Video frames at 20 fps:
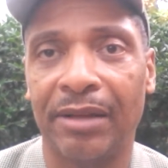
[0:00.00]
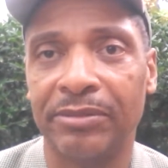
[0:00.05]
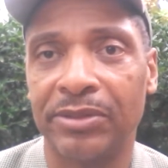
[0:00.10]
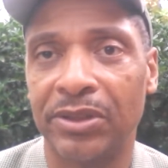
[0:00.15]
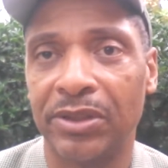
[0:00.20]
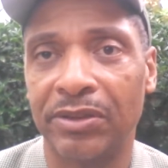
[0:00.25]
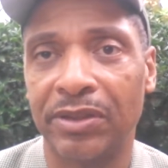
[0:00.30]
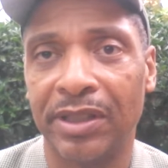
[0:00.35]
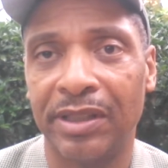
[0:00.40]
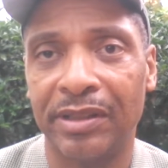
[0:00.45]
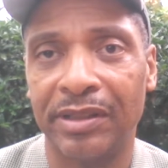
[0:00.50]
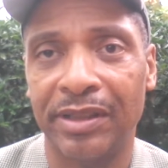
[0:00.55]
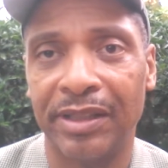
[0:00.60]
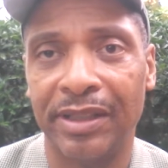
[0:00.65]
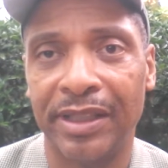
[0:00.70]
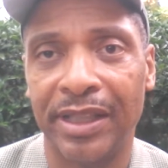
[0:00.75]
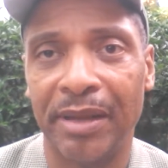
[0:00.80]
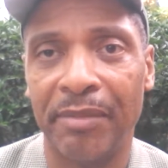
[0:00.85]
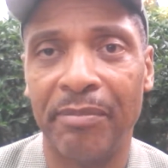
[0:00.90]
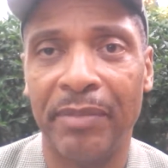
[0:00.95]
so
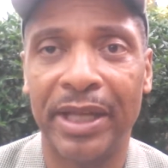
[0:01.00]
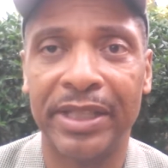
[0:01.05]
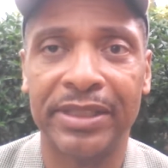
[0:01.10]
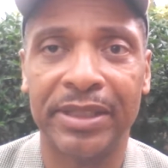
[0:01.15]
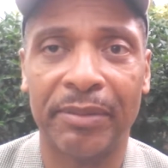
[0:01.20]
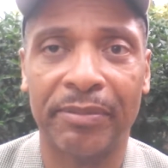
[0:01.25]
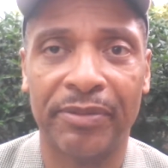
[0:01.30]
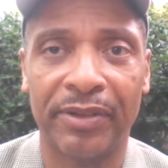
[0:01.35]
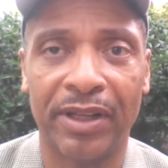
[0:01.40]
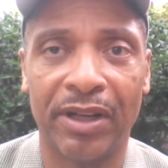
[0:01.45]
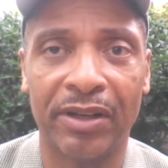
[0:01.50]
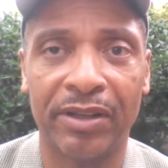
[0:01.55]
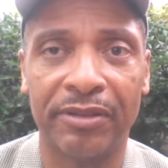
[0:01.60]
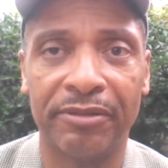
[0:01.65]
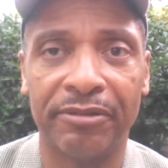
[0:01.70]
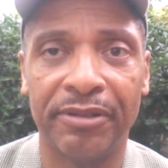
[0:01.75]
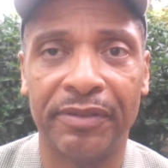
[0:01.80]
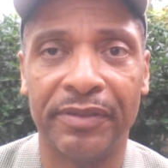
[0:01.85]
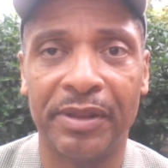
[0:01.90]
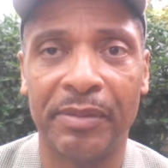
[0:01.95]
that makes up for the
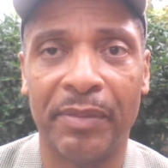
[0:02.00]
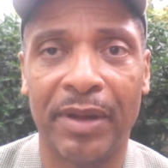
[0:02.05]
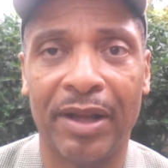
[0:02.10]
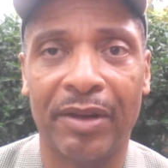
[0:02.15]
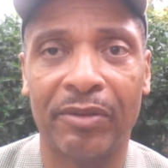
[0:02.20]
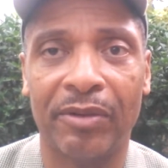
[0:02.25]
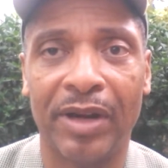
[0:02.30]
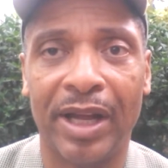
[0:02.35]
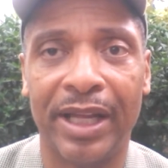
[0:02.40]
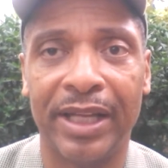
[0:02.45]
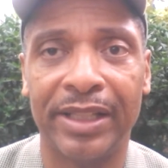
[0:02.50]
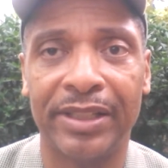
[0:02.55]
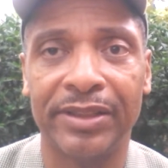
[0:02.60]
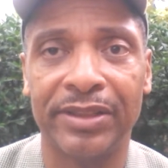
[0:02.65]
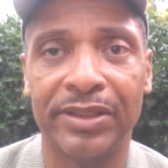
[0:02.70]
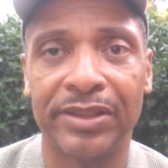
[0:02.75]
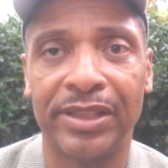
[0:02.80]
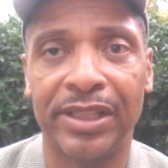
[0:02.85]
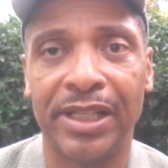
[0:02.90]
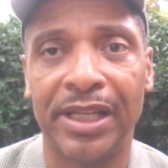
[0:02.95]
150-mile
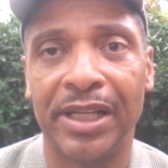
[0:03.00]
range